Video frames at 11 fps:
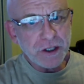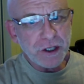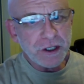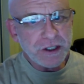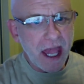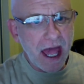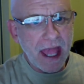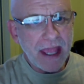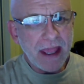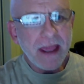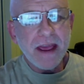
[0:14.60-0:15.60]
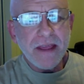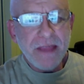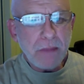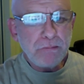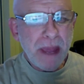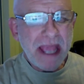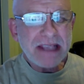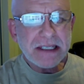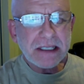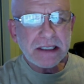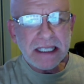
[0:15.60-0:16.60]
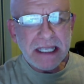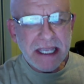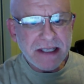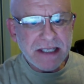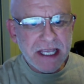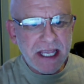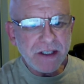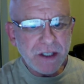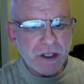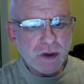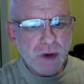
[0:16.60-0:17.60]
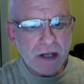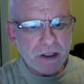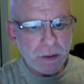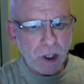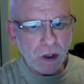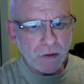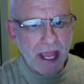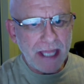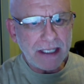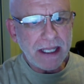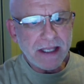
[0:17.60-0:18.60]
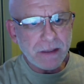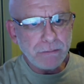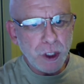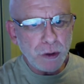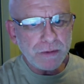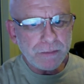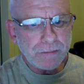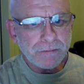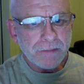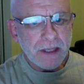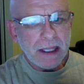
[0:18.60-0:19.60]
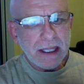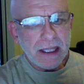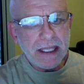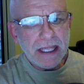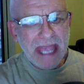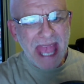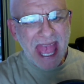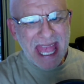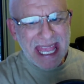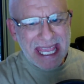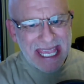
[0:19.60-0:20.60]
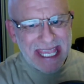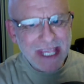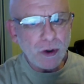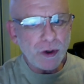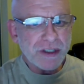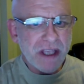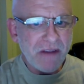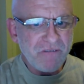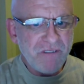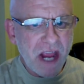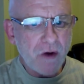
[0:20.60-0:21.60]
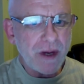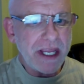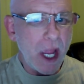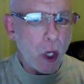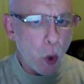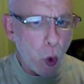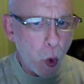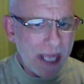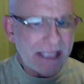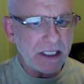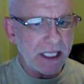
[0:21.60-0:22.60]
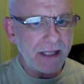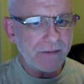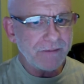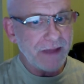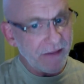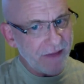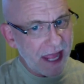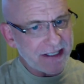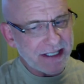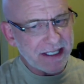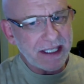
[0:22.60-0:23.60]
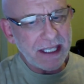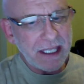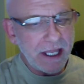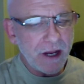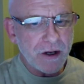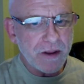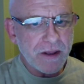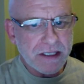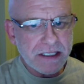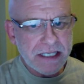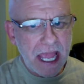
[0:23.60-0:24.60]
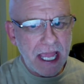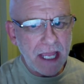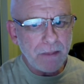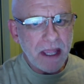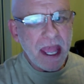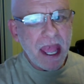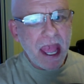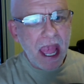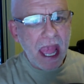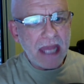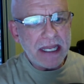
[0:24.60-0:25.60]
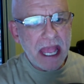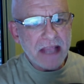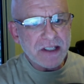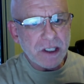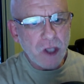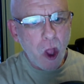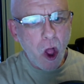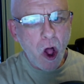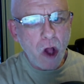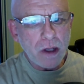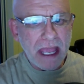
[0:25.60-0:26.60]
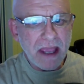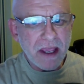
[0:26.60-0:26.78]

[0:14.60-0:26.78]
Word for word: good guy that basically is indestructible, right? He's a mutant. He heals very quickly, and that's the key here to this name. And he has a long